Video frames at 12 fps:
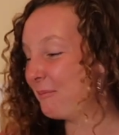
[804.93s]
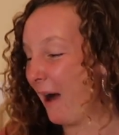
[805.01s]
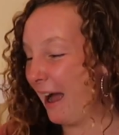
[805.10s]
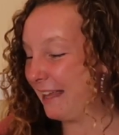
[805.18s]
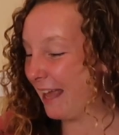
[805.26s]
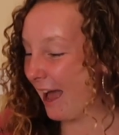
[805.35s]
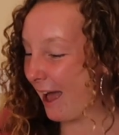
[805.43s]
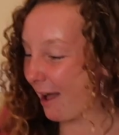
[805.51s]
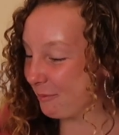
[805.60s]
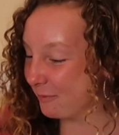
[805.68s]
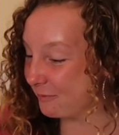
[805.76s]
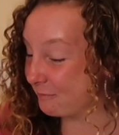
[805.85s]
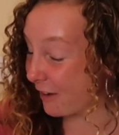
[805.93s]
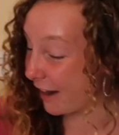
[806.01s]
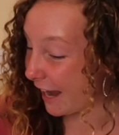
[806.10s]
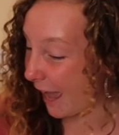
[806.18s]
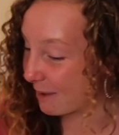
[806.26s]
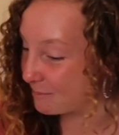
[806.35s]
but yeah, I'm
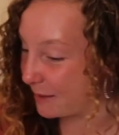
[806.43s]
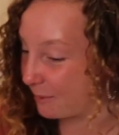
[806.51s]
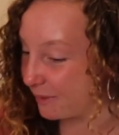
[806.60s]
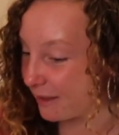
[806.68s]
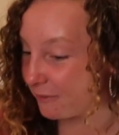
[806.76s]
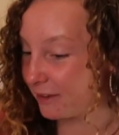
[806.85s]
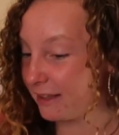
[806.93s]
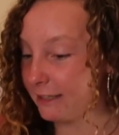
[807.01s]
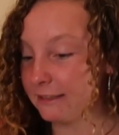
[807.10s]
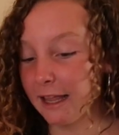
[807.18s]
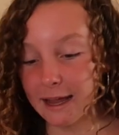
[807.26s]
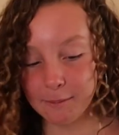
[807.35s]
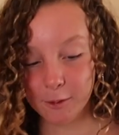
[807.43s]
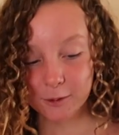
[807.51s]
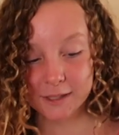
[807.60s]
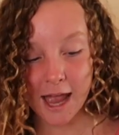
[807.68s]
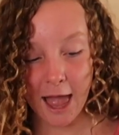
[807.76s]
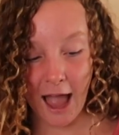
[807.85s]
very happy with everything
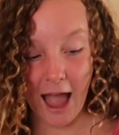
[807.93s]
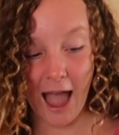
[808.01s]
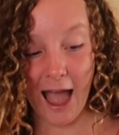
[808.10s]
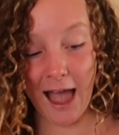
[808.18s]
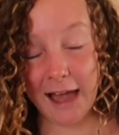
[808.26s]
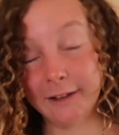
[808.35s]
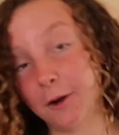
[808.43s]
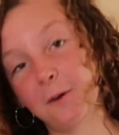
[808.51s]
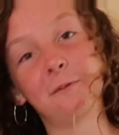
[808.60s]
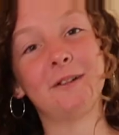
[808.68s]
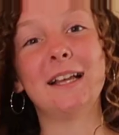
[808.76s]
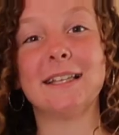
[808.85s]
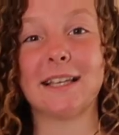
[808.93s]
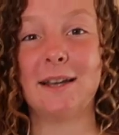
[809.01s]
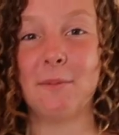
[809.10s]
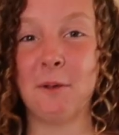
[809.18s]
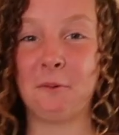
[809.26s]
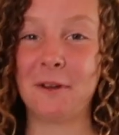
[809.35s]
labelled. And hopefully it's going
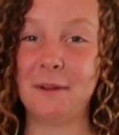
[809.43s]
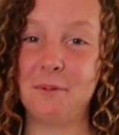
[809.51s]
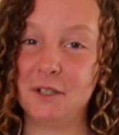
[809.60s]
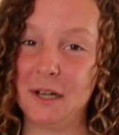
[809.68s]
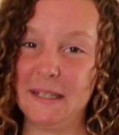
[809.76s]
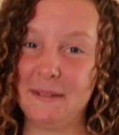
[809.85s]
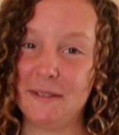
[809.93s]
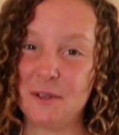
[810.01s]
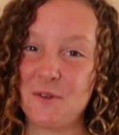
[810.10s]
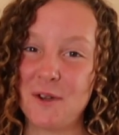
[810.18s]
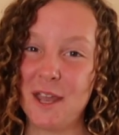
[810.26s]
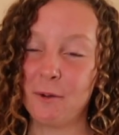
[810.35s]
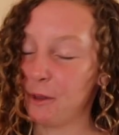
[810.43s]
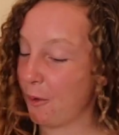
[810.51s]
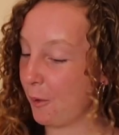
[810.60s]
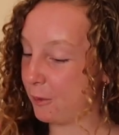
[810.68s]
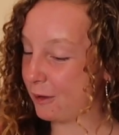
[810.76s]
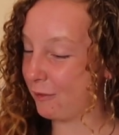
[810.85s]
to be a really productive school year
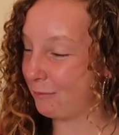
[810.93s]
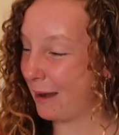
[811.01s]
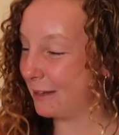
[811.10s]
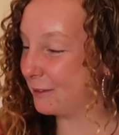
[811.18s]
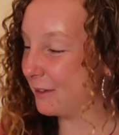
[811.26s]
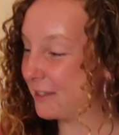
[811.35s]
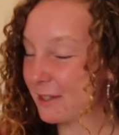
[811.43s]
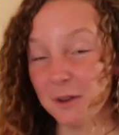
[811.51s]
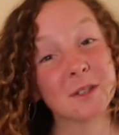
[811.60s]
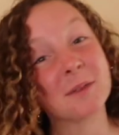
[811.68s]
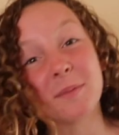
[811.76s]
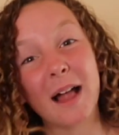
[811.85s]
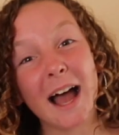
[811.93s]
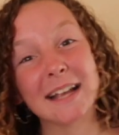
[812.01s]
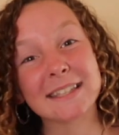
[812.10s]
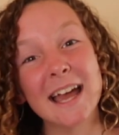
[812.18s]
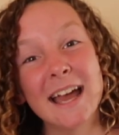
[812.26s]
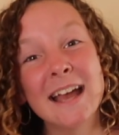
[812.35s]
with all of my good school
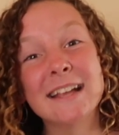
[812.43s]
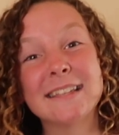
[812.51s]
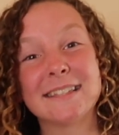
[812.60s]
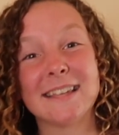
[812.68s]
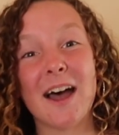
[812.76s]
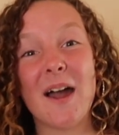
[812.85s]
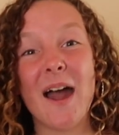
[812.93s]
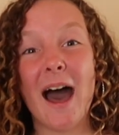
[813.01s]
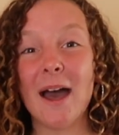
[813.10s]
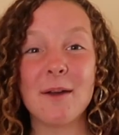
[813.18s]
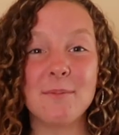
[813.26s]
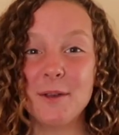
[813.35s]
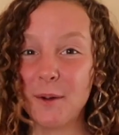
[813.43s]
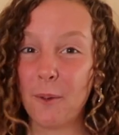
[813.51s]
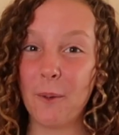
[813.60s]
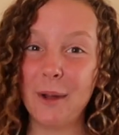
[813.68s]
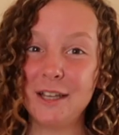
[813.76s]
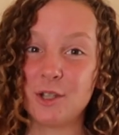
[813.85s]
supplies. So I hope you
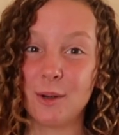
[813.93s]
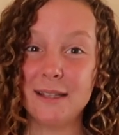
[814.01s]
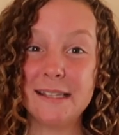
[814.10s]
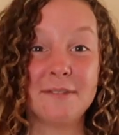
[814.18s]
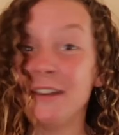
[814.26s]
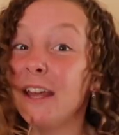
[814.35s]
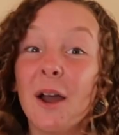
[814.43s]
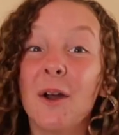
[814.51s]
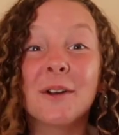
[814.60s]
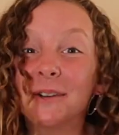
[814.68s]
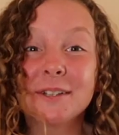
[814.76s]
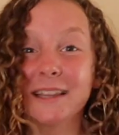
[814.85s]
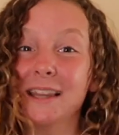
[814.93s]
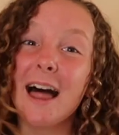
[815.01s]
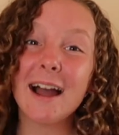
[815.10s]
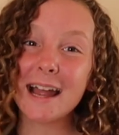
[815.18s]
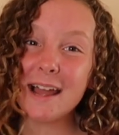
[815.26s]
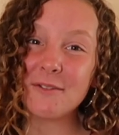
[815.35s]
all enjoyed this video. Good
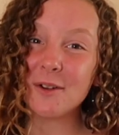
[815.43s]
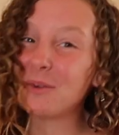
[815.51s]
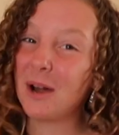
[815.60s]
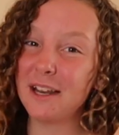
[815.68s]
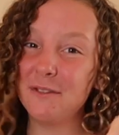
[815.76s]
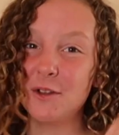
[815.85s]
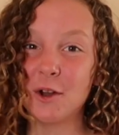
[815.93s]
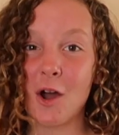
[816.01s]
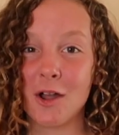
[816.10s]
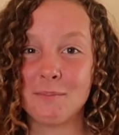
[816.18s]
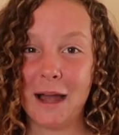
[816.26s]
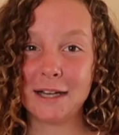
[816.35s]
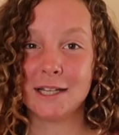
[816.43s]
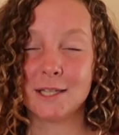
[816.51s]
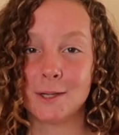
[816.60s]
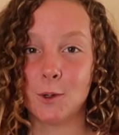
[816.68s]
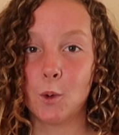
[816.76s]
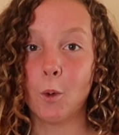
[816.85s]
luck everyone if you're going back to
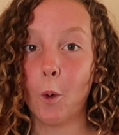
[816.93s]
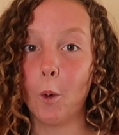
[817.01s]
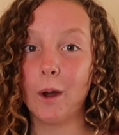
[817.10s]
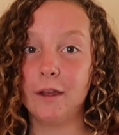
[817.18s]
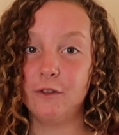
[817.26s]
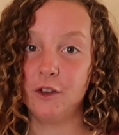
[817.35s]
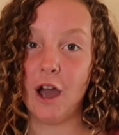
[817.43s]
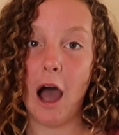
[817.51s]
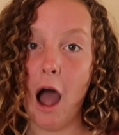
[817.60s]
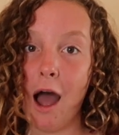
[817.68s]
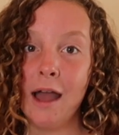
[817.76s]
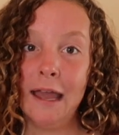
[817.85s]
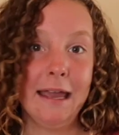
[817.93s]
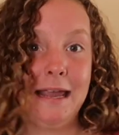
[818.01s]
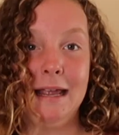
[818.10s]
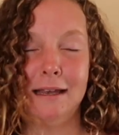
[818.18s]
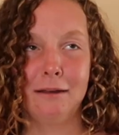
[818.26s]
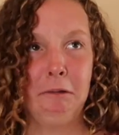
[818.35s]
school, or if you are
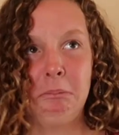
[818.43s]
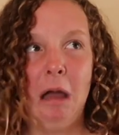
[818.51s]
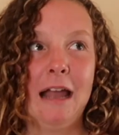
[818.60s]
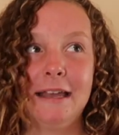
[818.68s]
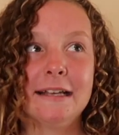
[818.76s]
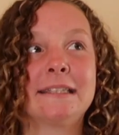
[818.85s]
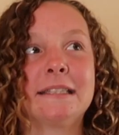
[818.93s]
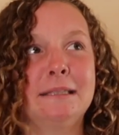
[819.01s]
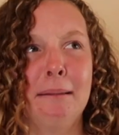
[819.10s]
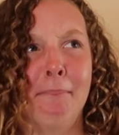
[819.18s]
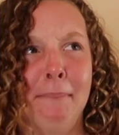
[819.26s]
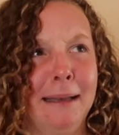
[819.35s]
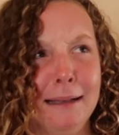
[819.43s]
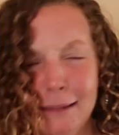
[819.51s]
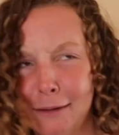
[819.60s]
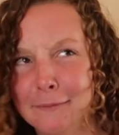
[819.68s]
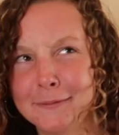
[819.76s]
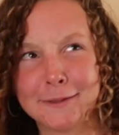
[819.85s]
in, I guess, the middle
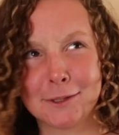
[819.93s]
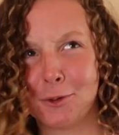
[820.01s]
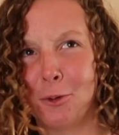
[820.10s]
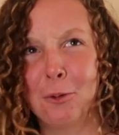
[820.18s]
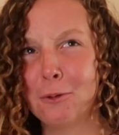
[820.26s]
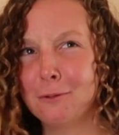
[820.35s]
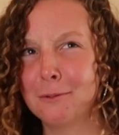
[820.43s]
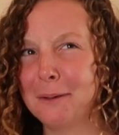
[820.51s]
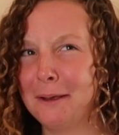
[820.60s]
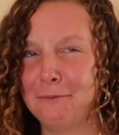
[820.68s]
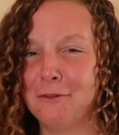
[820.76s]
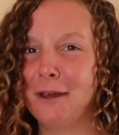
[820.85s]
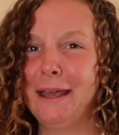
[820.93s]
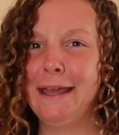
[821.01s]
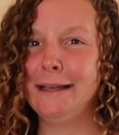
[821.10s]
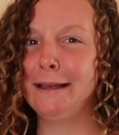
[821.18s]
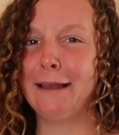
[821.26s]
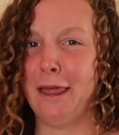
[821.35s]
of school, if you're
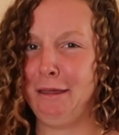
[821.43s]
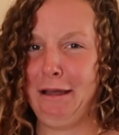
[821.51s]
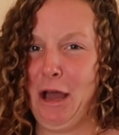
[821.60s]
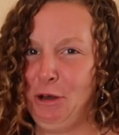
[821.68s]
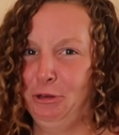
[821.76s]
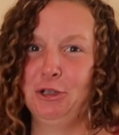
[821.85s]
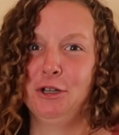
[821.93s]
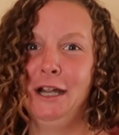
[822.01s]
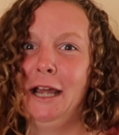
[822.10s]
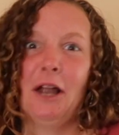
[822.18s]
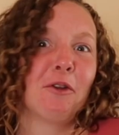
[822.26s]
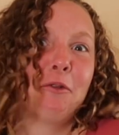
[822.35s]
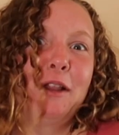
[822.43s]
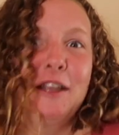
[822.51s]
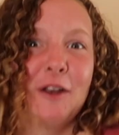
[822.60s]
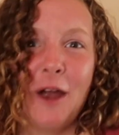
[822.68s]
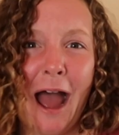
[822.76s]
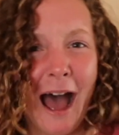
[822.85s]
in another country. I don't really
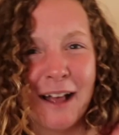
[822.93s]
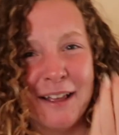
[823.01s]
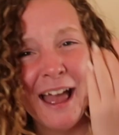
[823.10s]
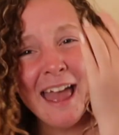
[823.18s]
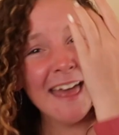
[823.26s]
know how